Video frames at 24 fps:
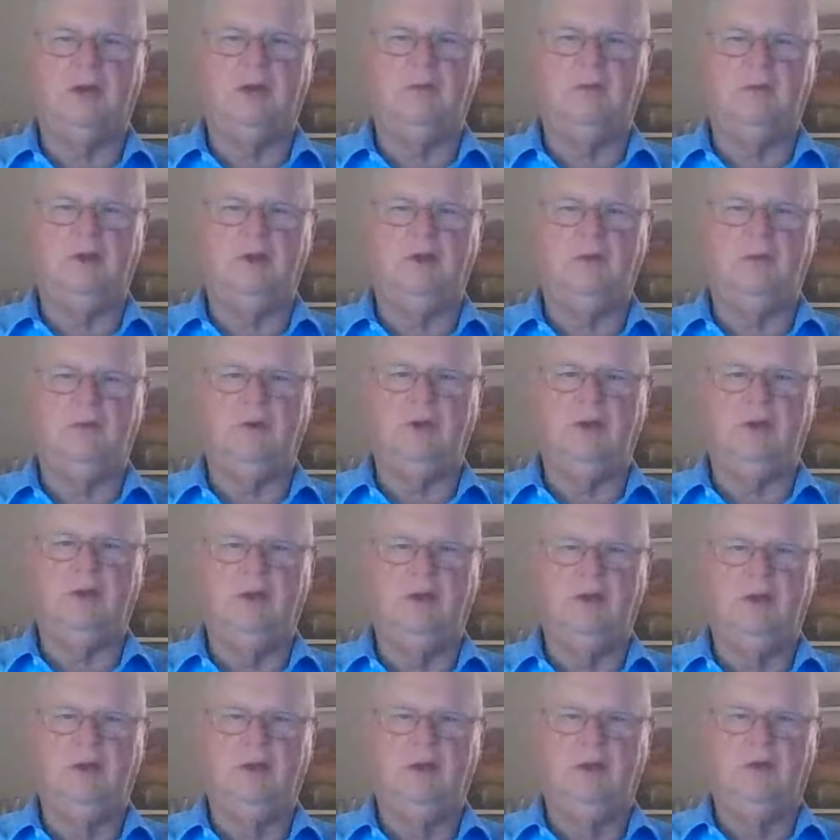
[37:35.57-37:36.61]
between
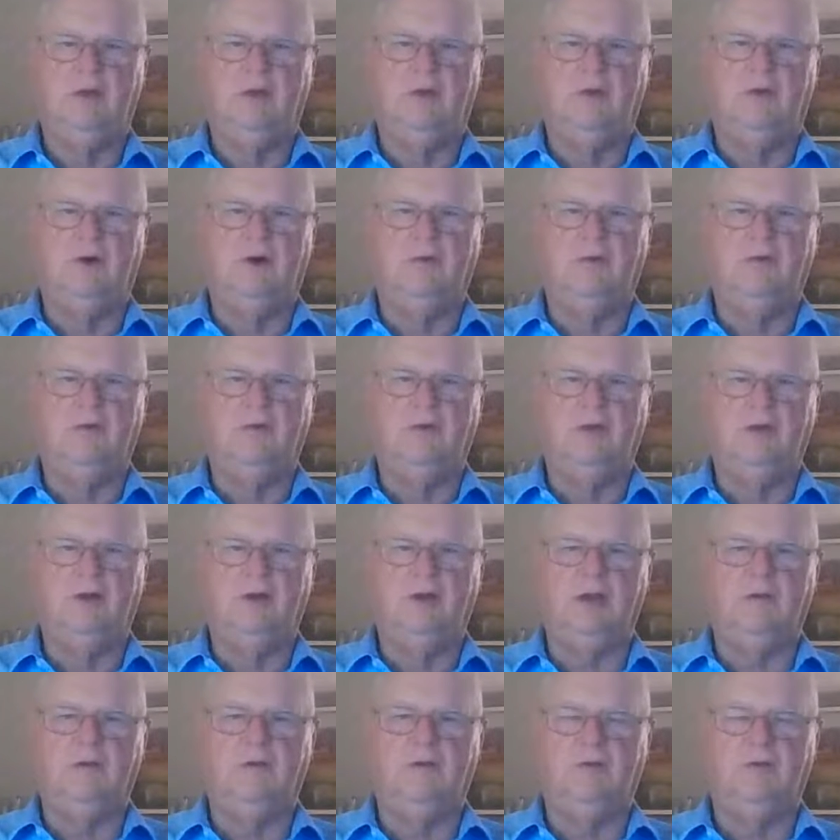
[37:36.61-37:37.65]
12:30 and
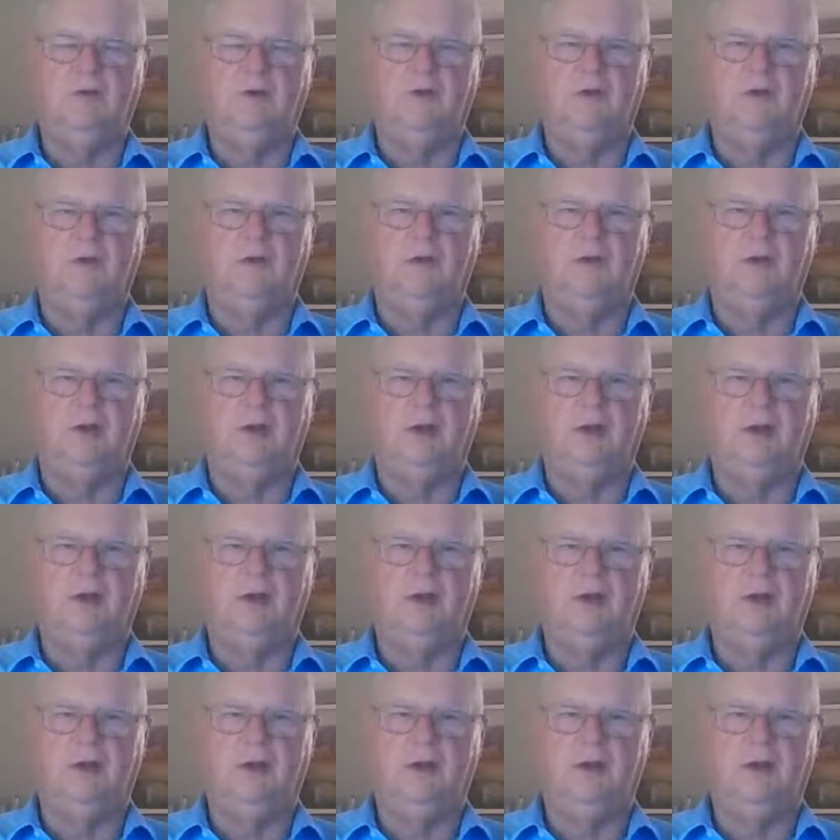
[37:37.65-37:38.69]
4:30."
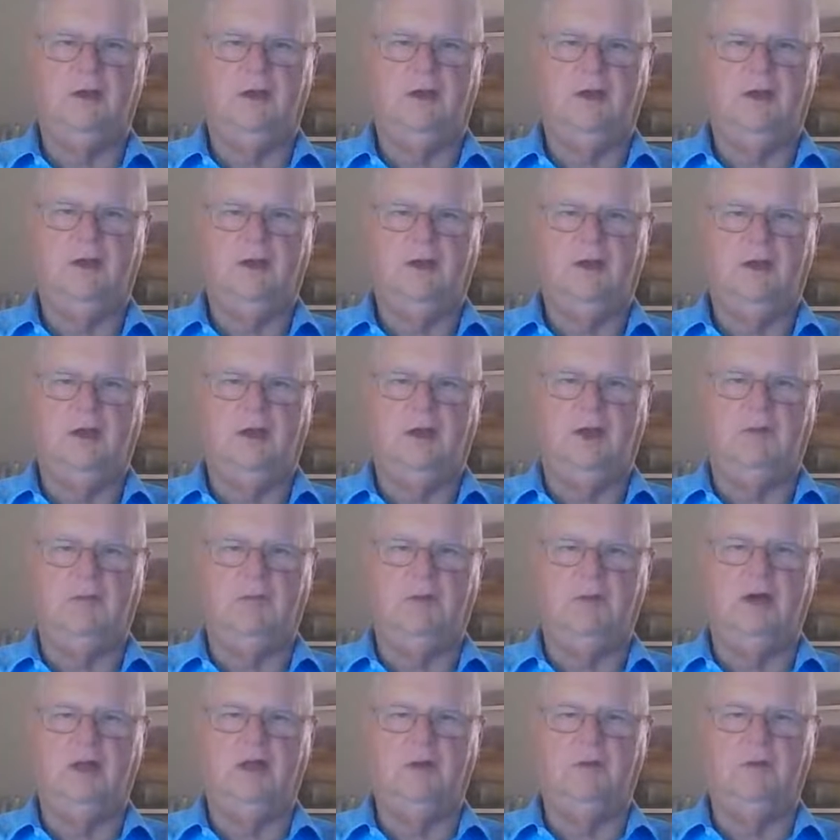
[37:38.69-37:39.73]
And
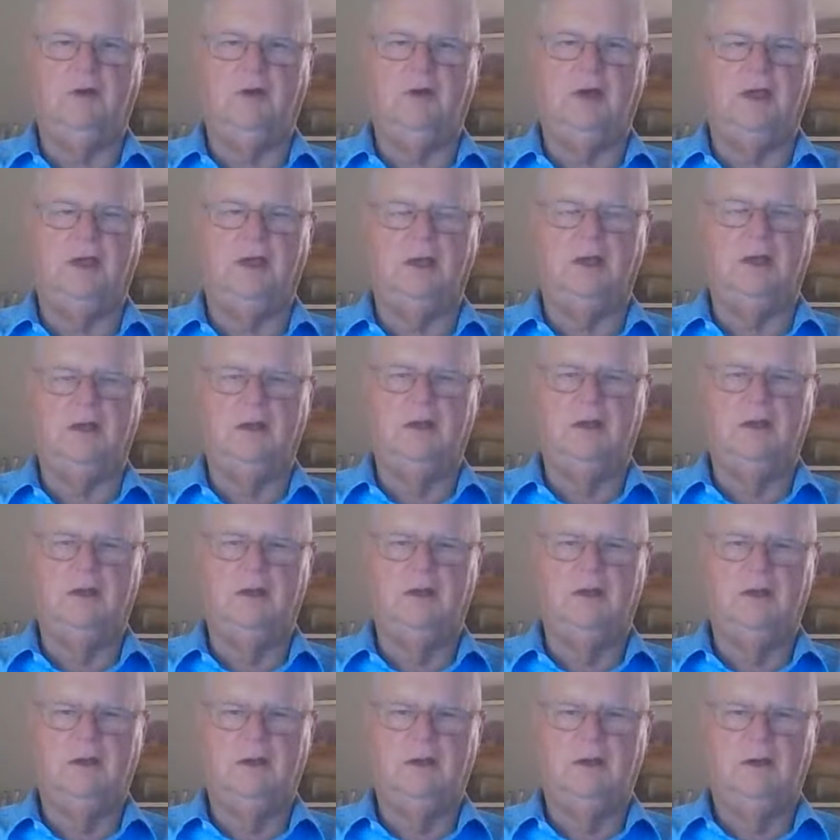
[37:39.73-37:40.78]
by the way,
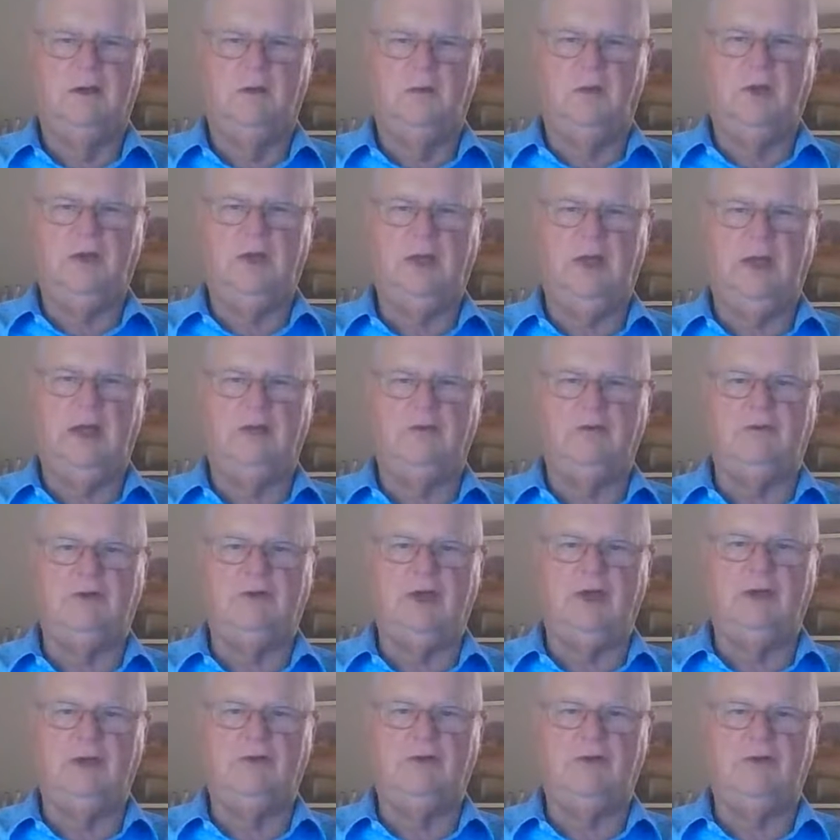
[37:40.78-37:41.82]
we can't
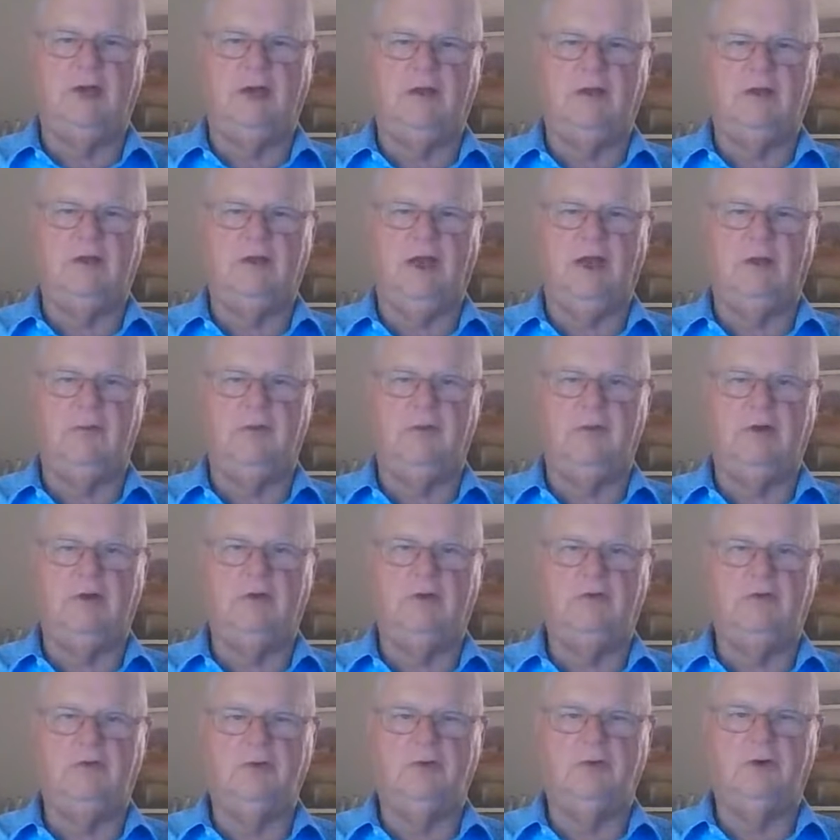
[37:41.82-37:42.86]
change that time, and
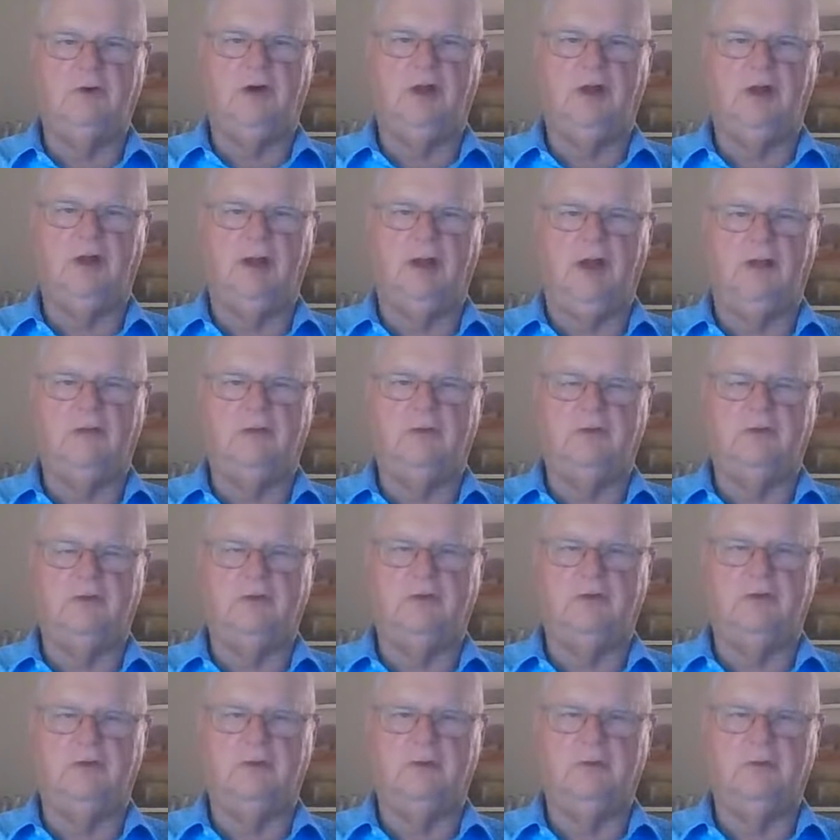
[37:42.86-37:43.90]
don't you call and ask us
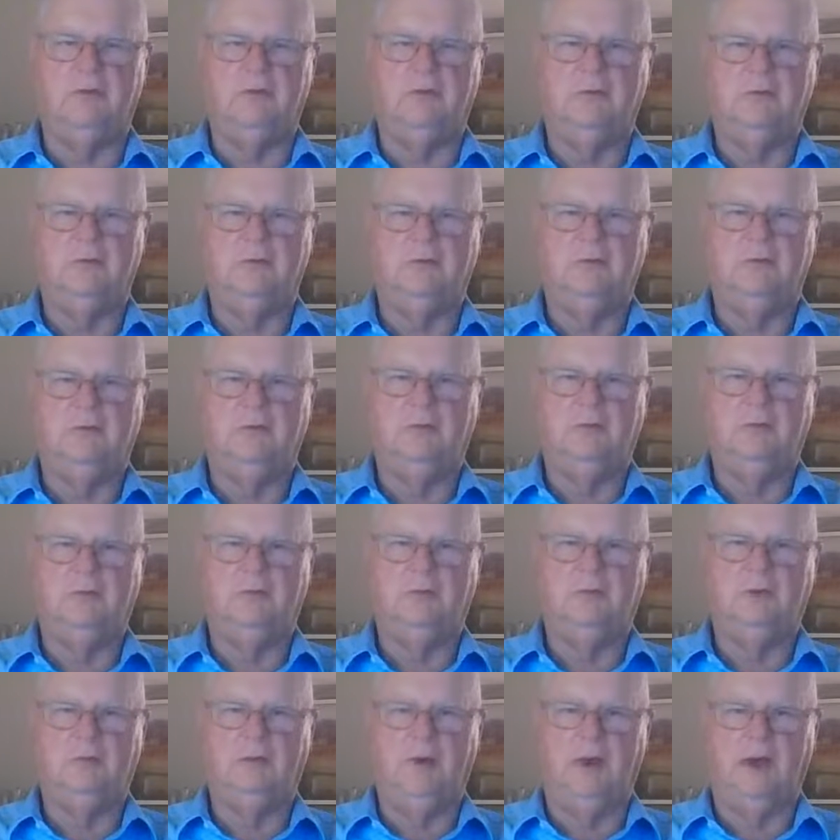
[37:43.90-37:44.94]
to.
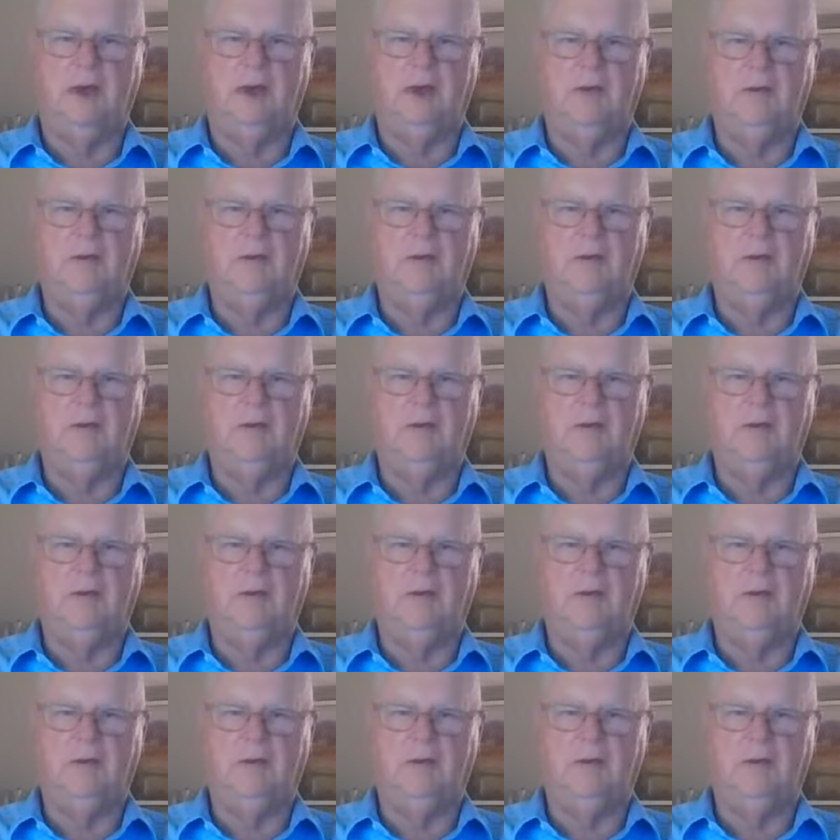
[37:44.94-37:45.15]
Goodbye.